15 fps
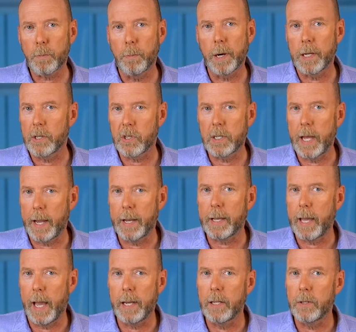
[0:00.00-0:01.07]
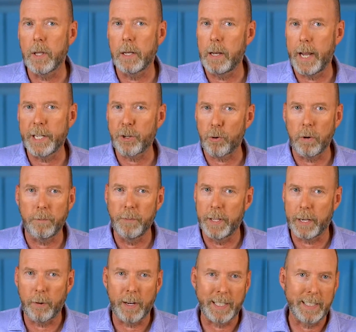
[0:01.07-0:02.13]
but has dedicated the nature of
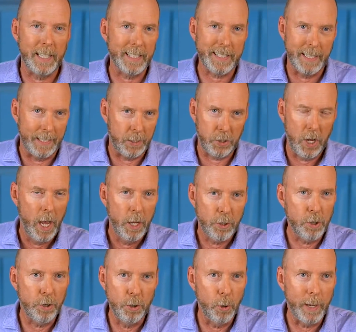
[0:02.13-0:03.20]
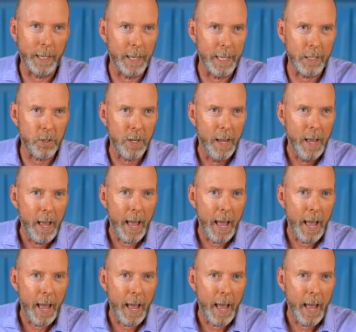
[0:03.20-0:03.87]
their existence to doing this.